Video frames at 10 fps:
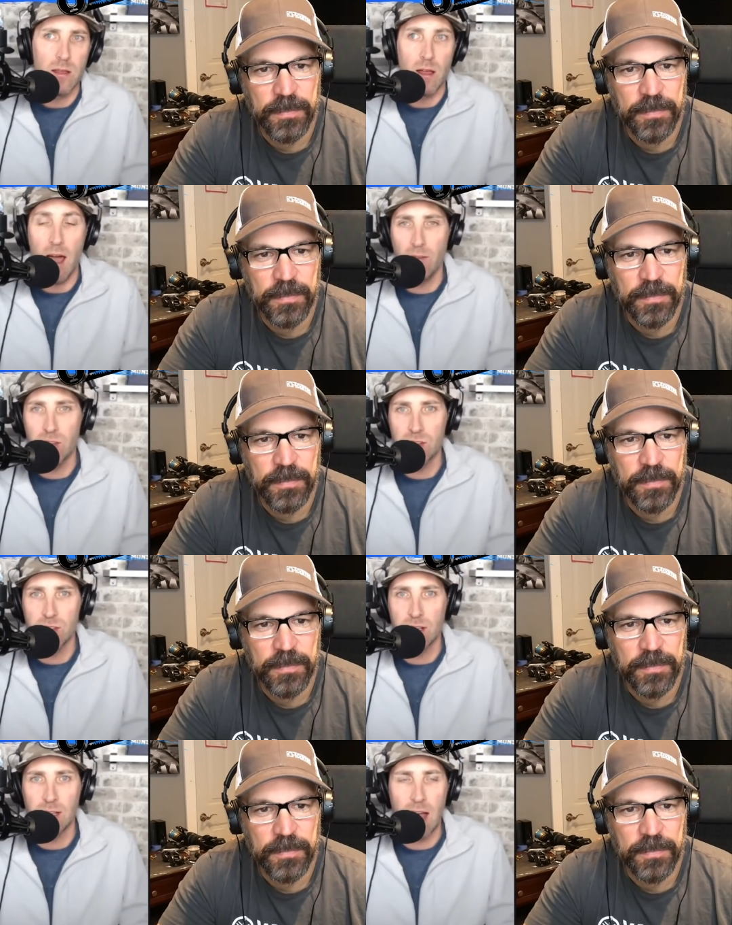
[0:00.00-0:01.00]
Speaker 1: obviously
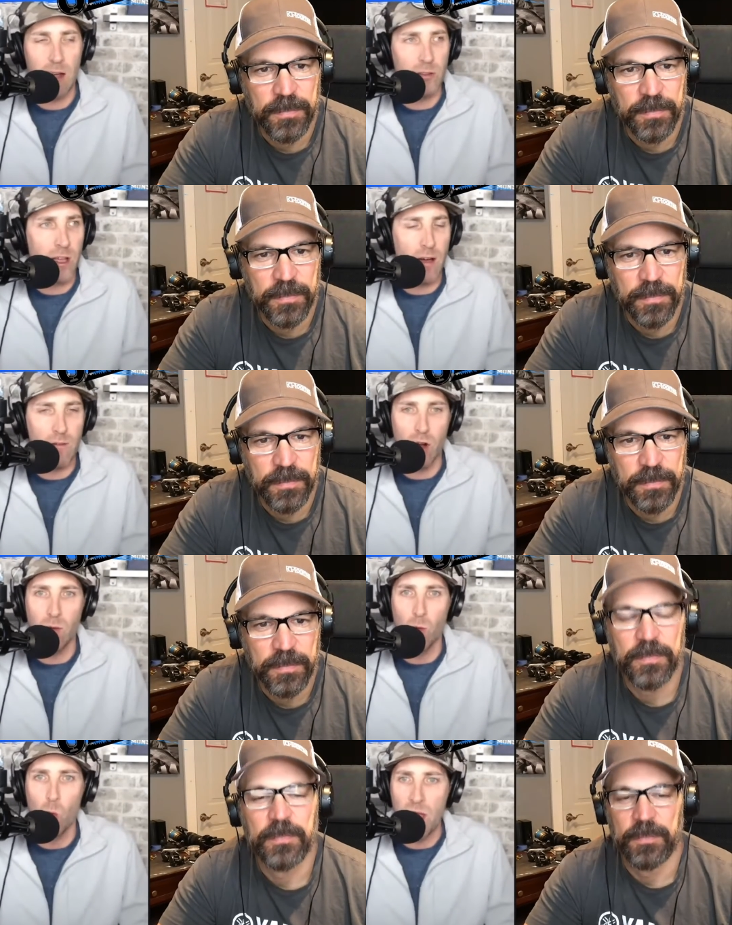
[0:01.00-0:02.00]
cloud cover,
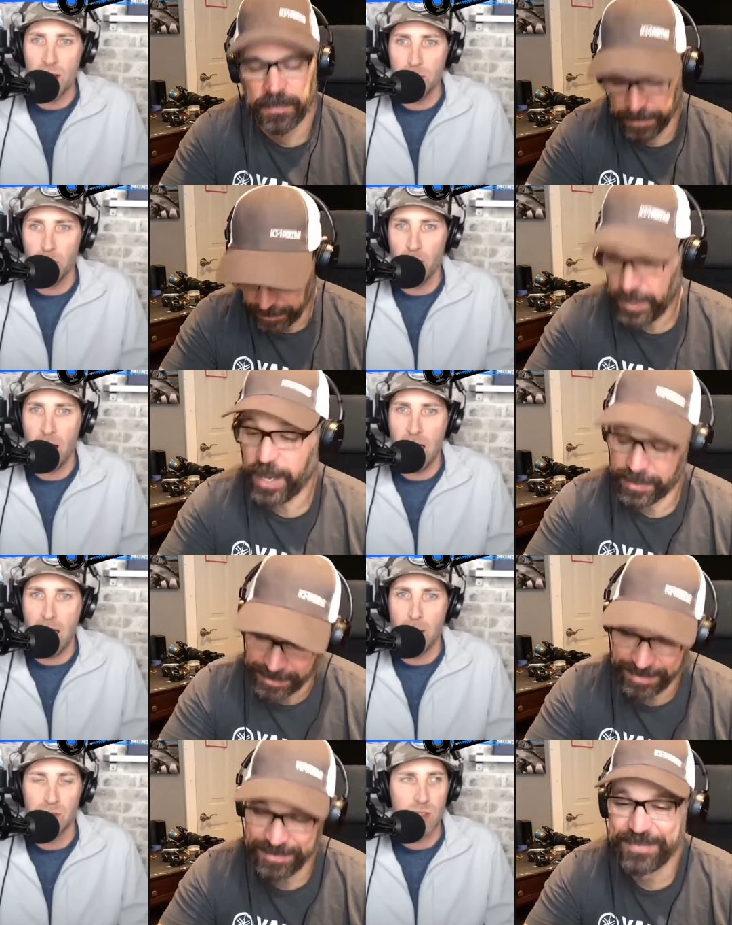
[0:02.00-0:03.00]
wind
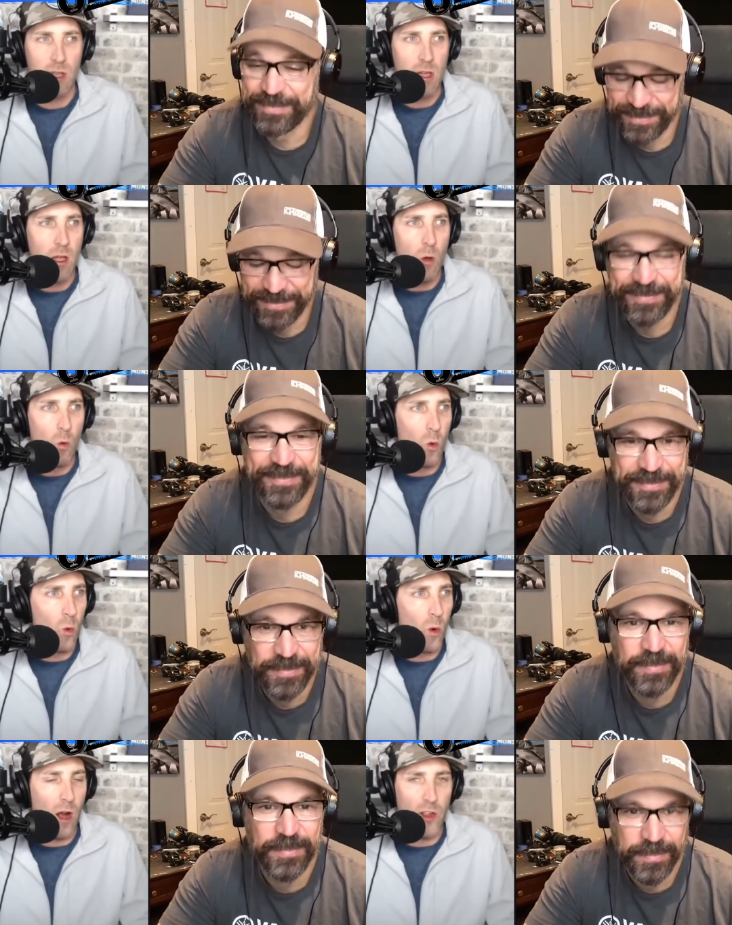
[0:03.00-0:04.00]
perhaps. Yeah
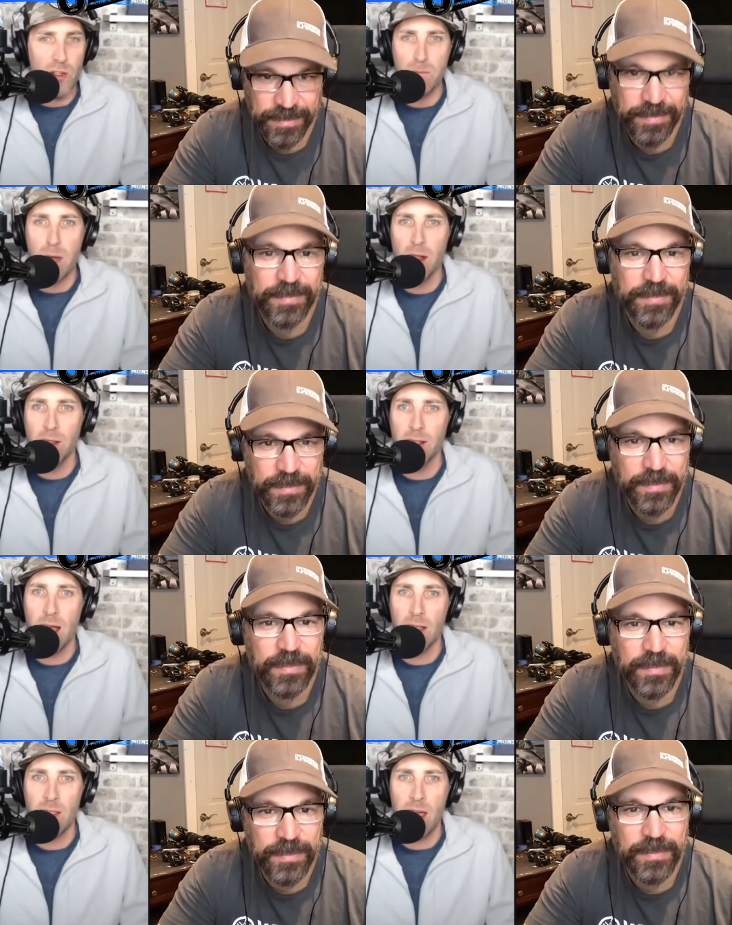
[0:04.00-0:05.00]
are you bailing
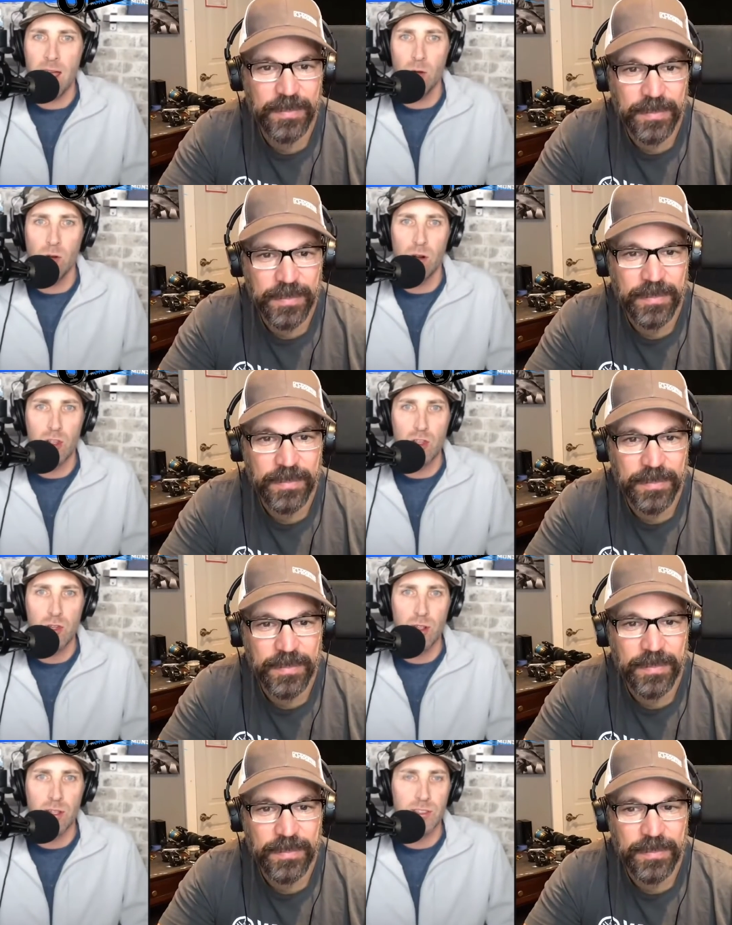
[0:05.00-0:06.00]
on that, or are you
Speaker 2: going
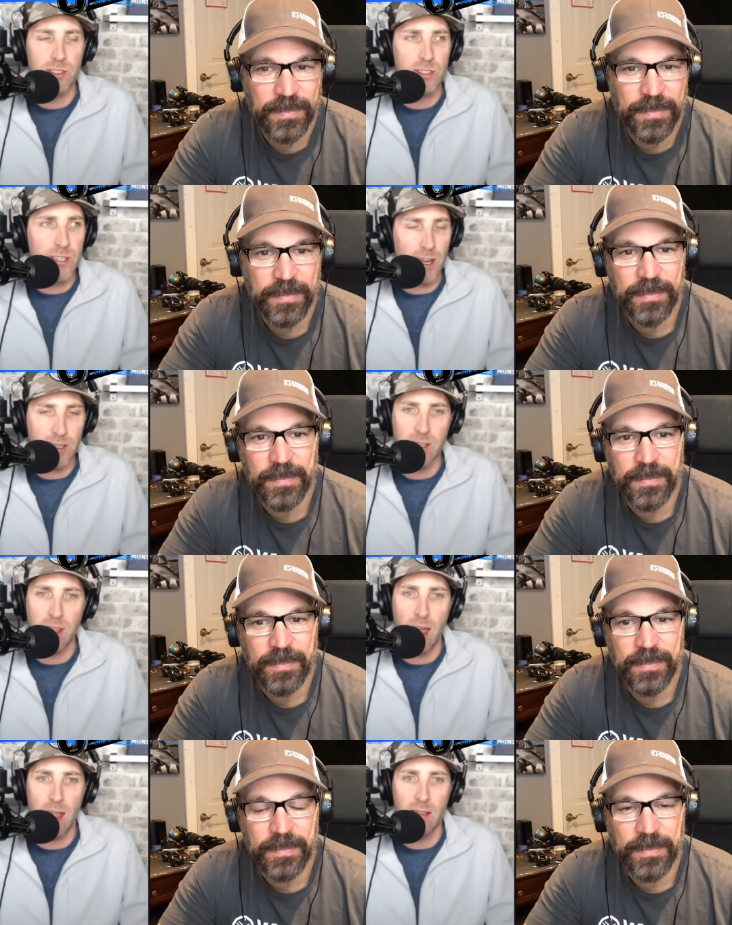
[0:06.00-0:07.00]
to stick to
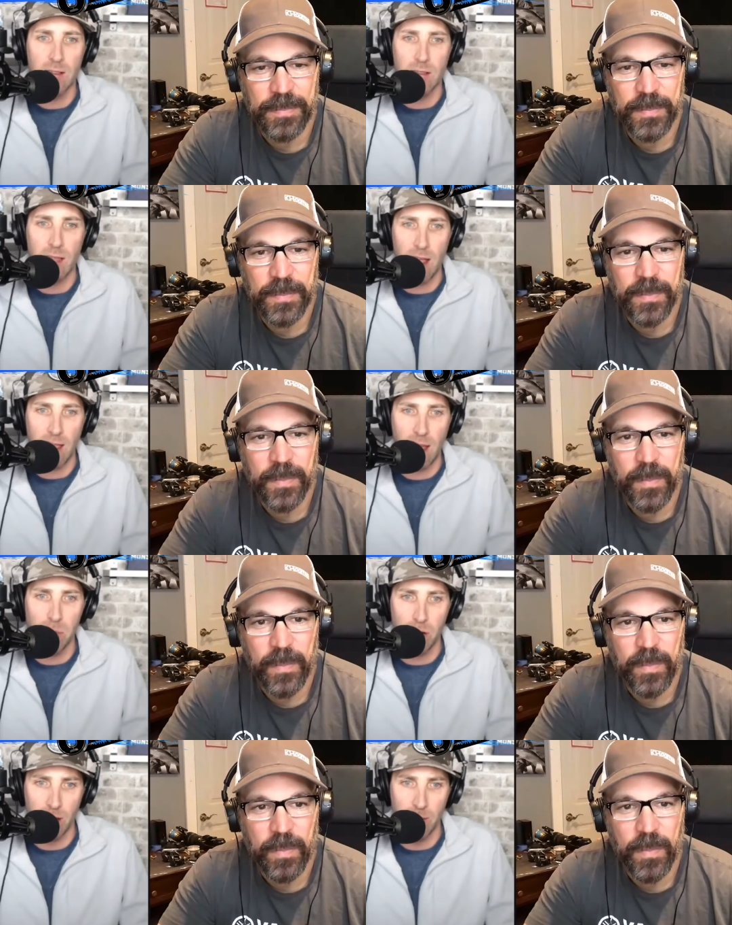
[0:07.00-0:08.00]
that that game
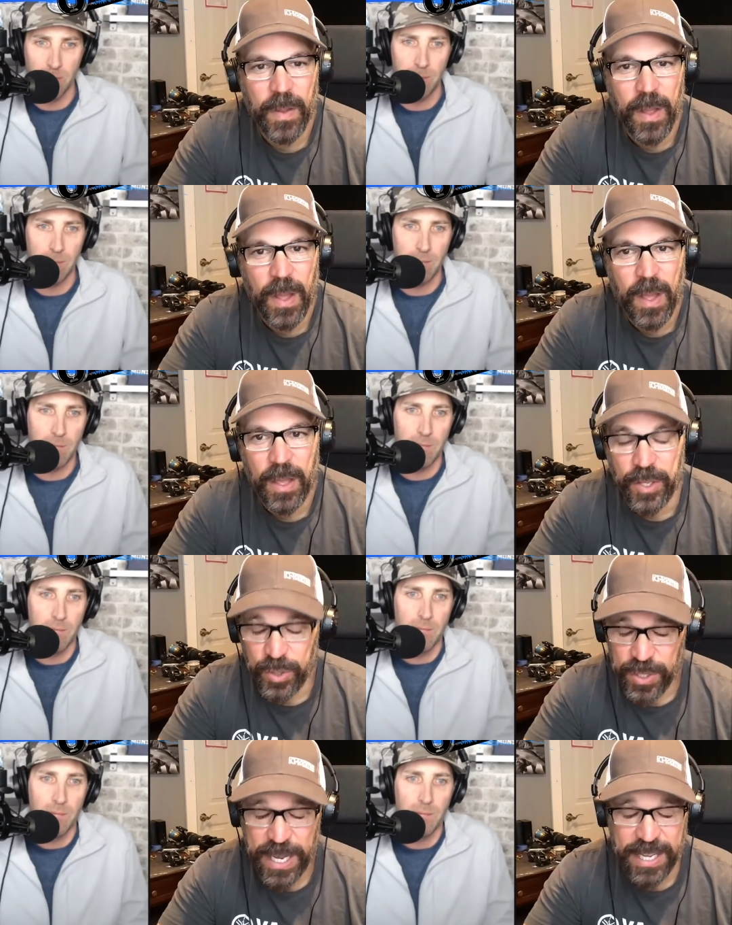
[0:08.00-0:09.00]
plan?
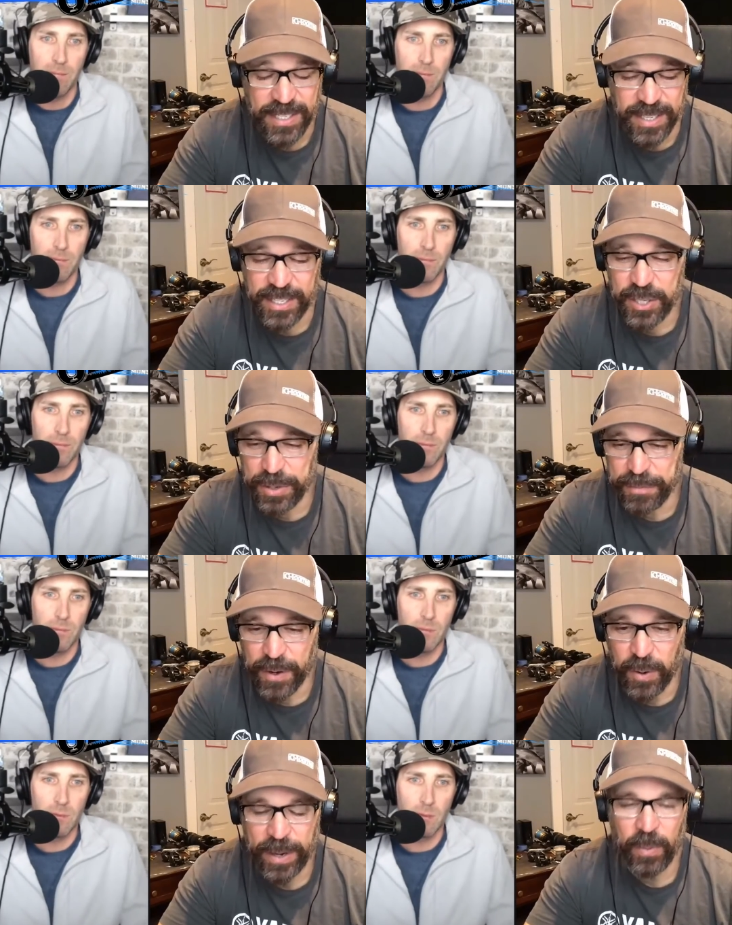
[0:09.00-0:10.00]
Usually, I stick to it for
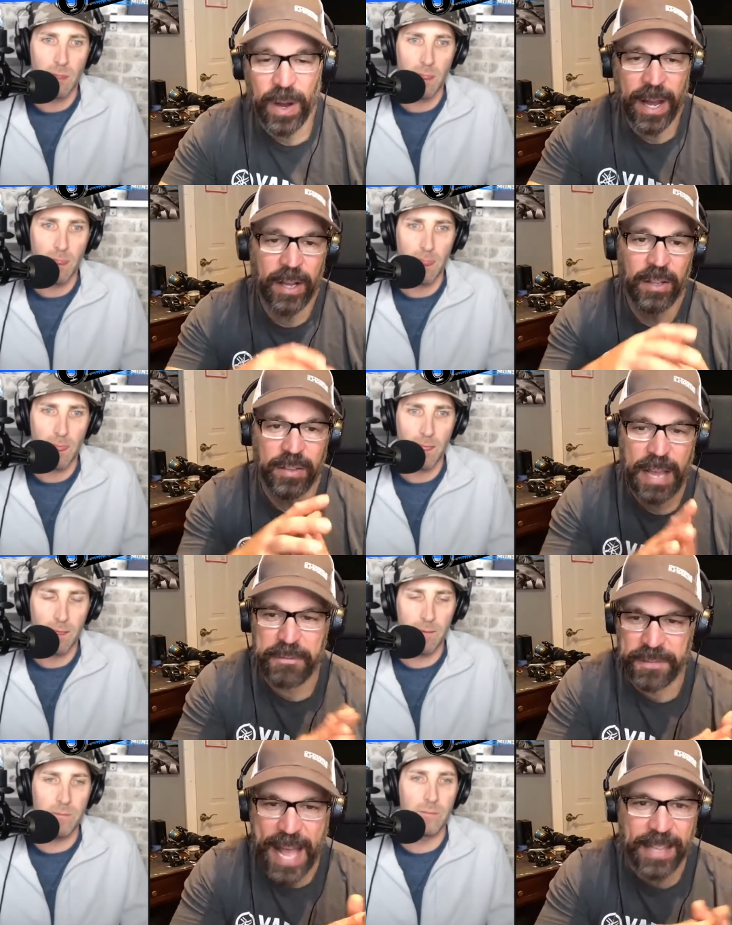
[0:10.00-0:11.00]
quite a while. That
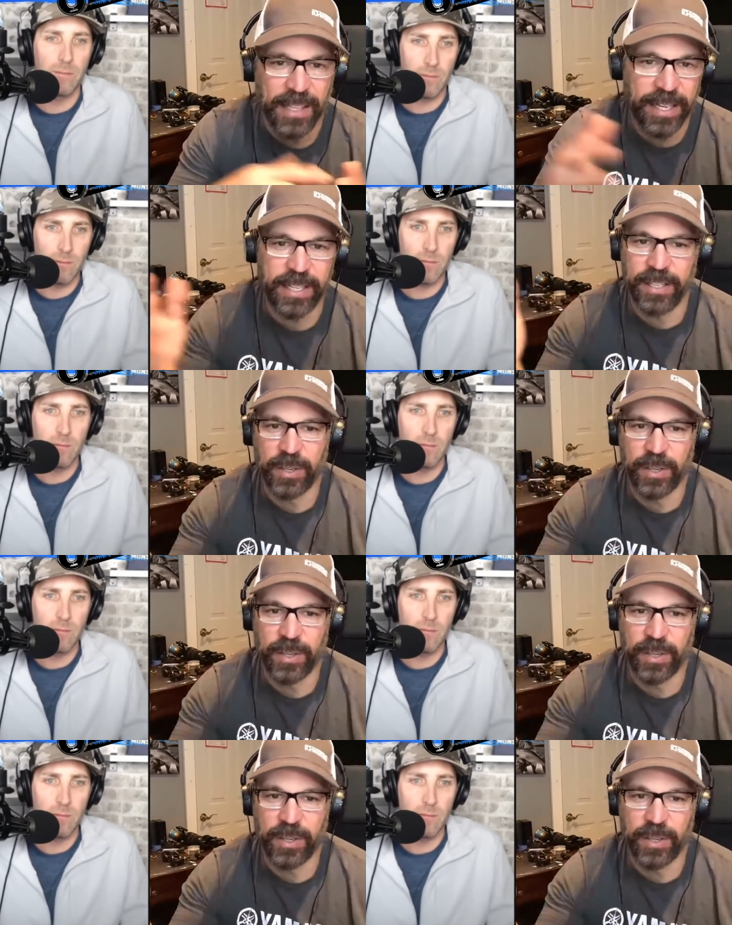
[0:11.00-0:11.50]
mm. flat light, you